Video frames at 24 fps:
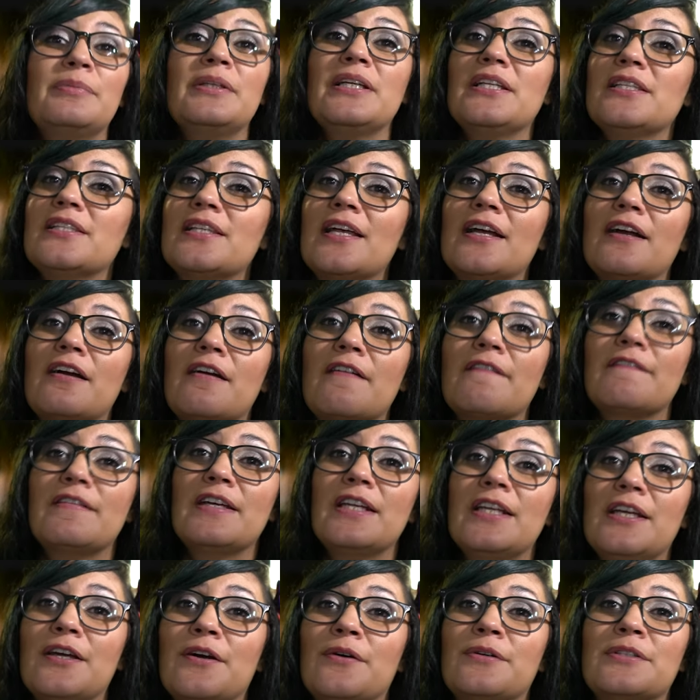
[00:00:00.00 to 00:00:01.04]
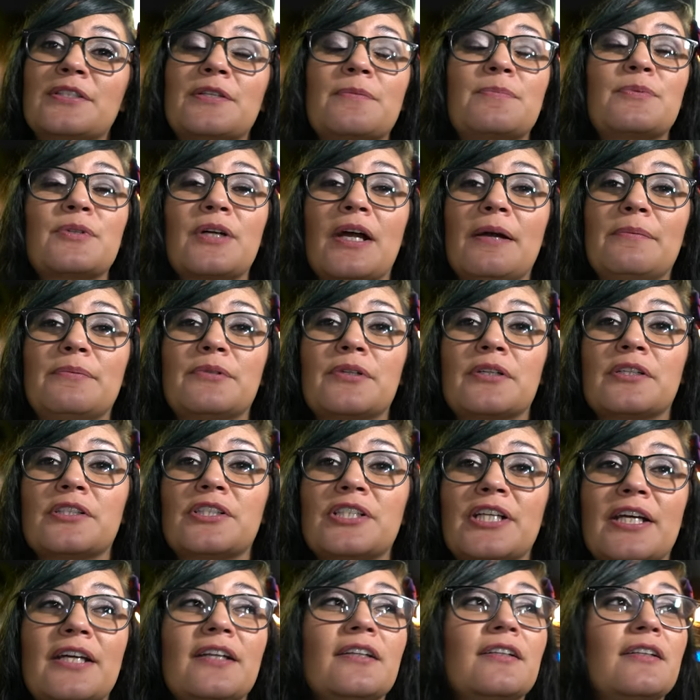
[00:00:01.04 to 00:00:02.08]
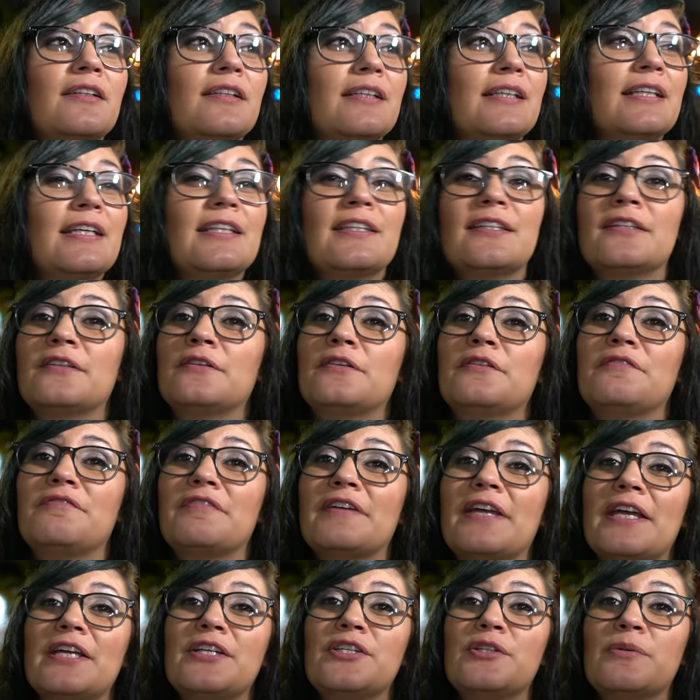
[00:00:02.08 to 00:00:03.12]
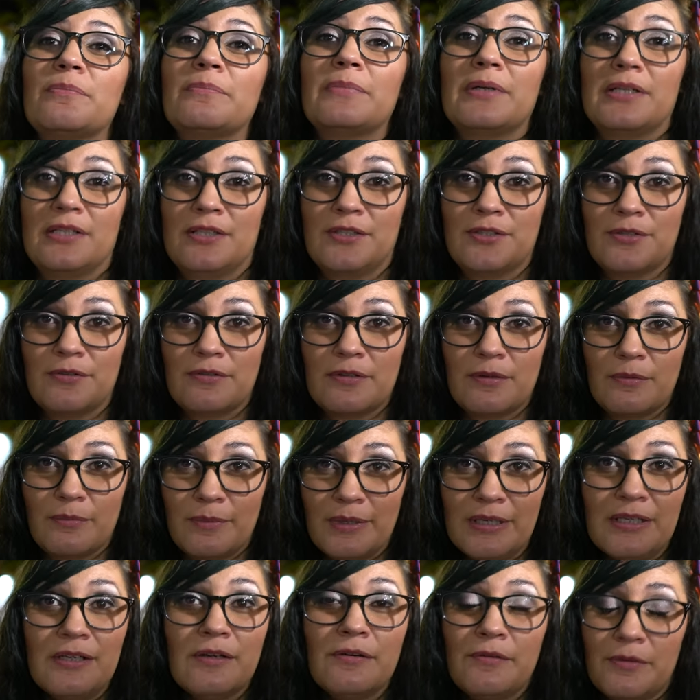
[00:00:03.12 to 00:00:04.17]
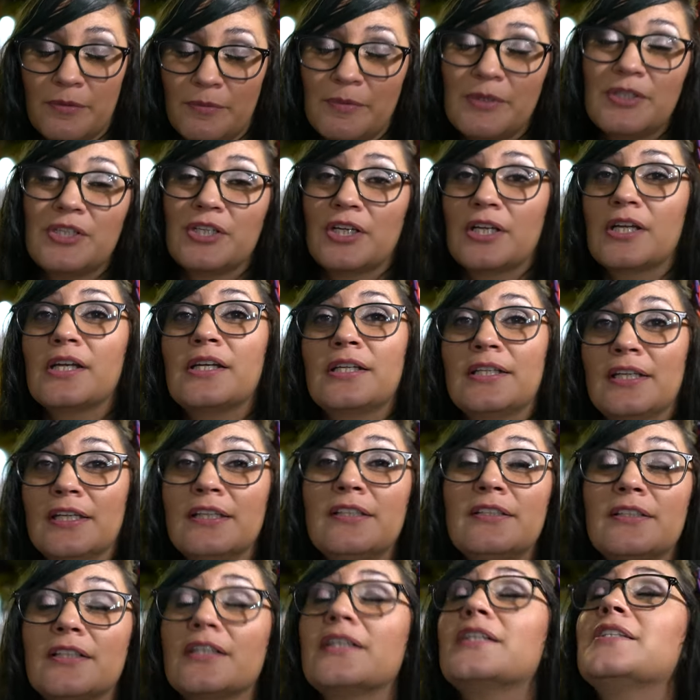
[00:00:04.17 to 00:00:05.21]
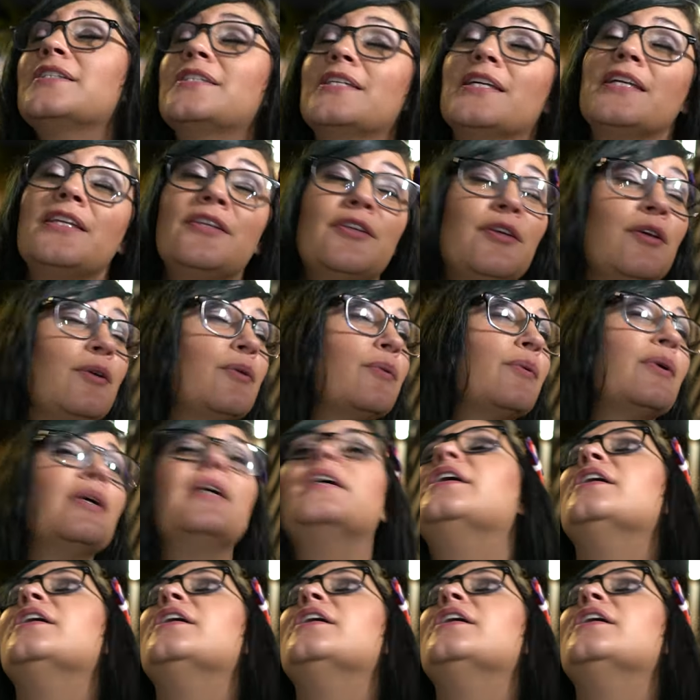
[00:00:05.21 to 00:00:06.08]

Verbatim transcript: Please like our video and subscribe to our channel and hit the notification button so that we know that we should continue